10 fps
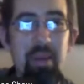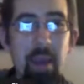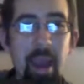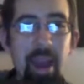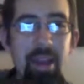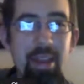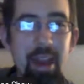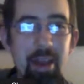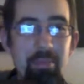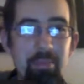way. And
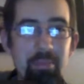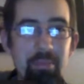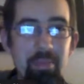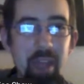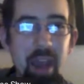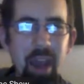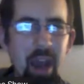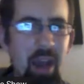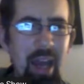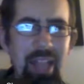
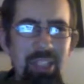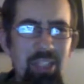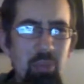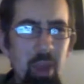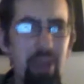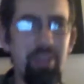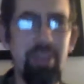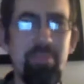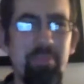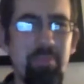I swear
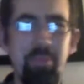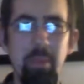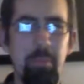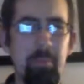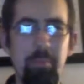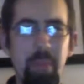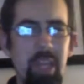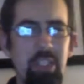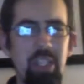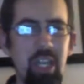the
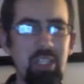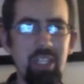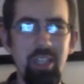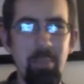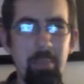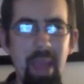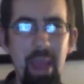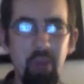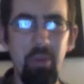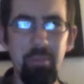paycheck's in the mail.